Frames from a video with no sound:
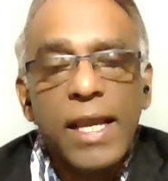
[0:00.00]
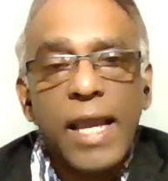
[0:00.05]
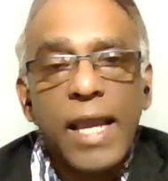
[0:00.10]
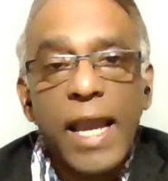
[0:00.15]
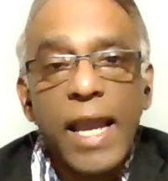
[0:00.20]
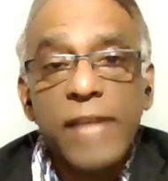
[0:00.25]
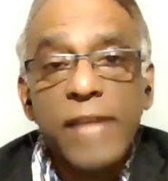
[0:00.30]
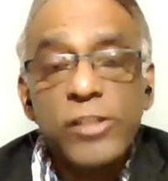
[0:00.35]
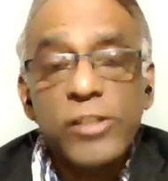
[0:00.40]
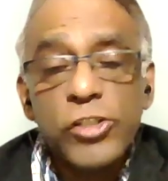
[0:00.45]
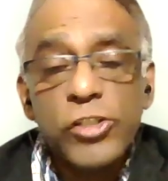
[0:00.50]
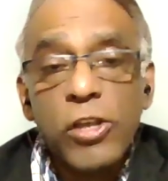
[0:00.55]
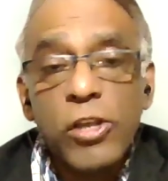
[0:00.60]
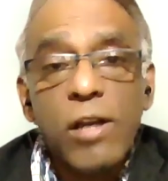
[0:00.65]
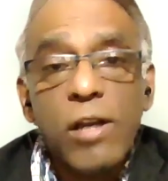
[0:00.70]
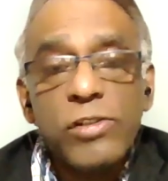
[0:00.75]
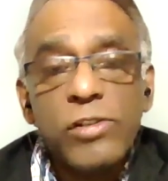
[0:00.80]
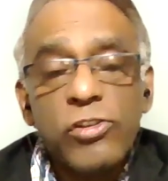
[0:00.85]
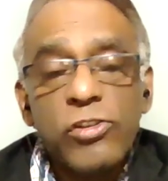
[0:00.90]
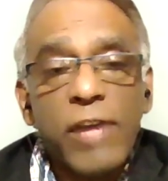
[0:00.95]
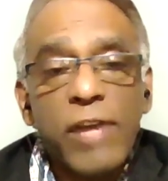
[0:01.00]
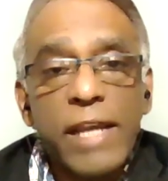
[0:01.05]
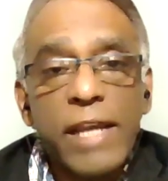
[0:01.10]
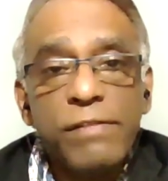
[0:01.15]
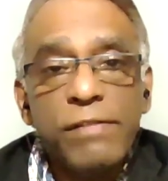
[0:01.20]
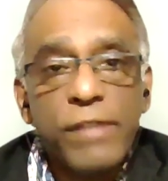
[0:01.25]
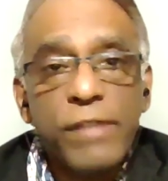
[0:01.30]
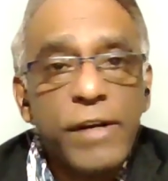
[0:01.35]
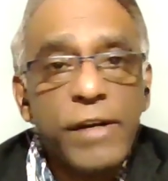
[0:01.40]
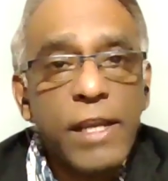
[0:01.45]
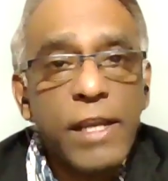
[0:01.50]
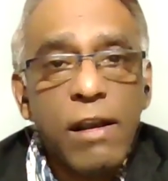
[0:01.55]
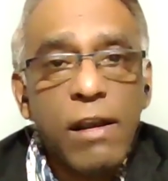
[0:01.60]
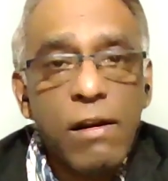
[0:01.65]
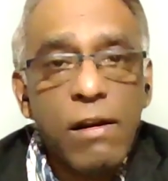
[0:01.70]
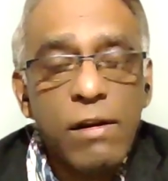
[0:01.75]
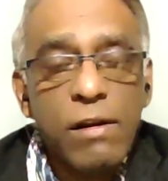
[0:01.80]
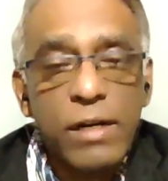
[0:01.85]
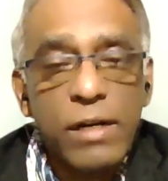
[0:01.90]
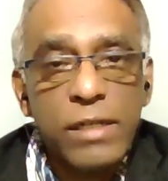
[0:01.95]
And the Shah tried very
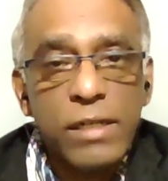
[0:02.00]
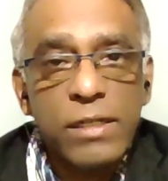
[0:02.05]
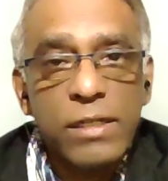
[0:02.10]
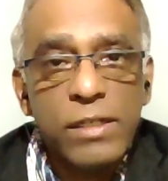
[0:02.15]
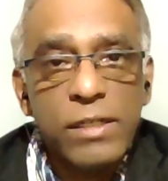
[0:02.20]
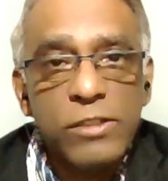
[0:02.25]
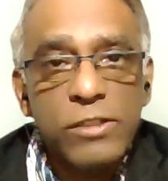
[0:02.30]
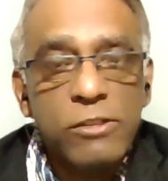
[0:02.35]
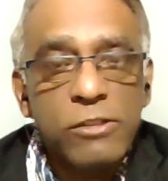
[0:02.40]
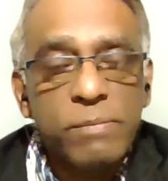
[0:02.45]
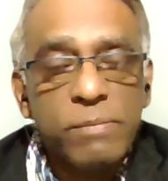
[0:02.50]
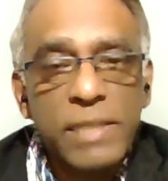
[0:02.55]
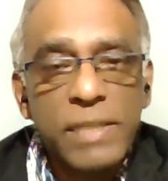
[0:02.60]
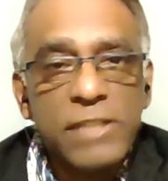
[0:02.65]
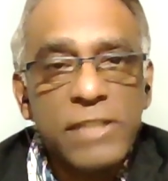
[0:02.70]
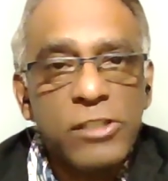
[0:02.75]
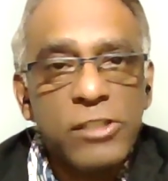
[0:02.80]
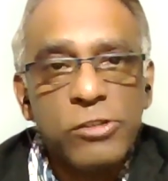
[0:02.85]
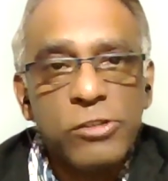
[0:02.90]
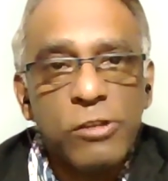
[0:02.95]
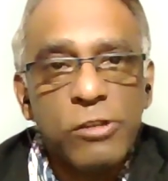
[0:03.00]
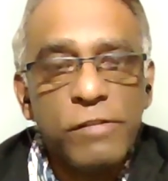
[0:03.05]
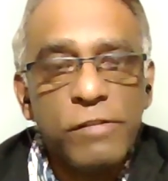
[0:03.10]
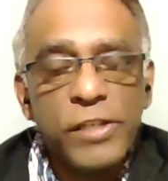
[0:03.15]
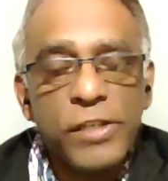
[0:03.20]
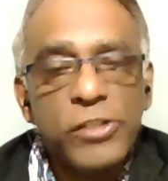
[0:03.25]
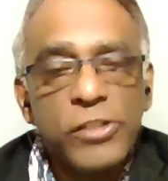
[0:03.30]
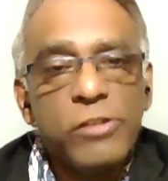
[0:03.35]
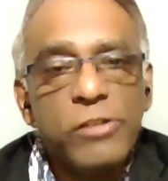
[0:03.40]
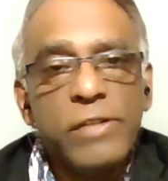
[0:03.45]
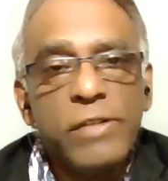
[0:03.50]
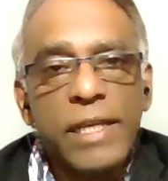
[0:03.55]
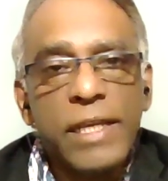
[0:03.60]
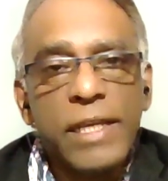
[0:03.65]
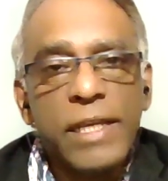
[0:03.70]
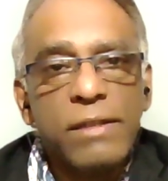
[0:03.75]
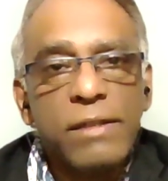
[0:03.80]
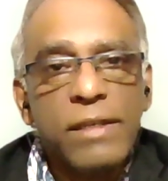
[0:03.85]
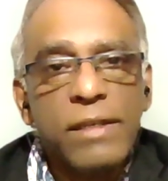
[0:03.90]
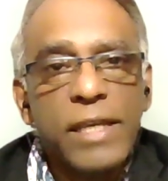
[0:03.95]
hard to please the Soviet
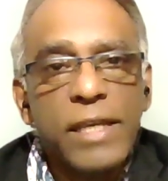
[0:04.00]
Union.